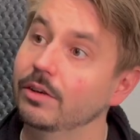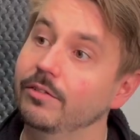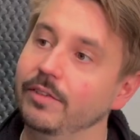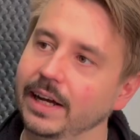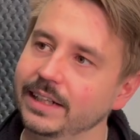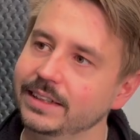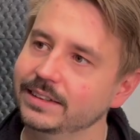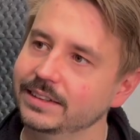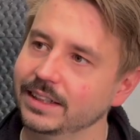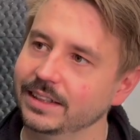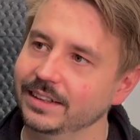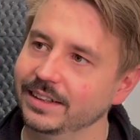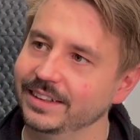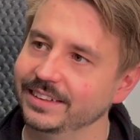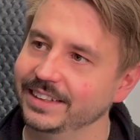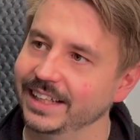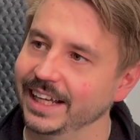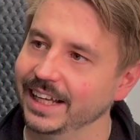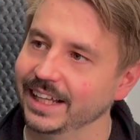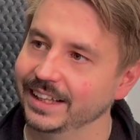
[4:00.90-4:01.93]
phase and
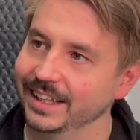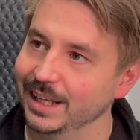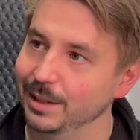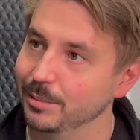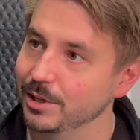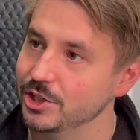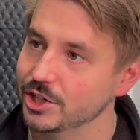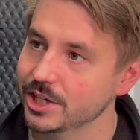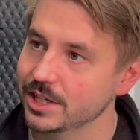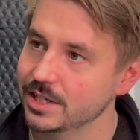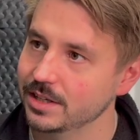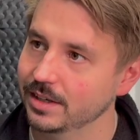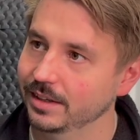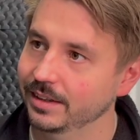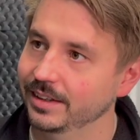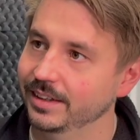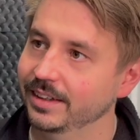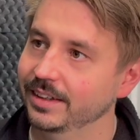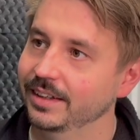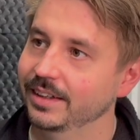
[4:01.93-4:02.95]
taking the images
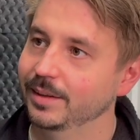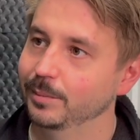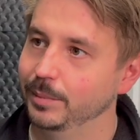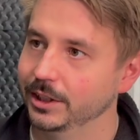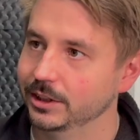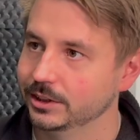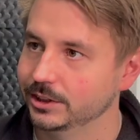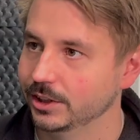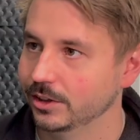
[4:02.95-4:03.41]
because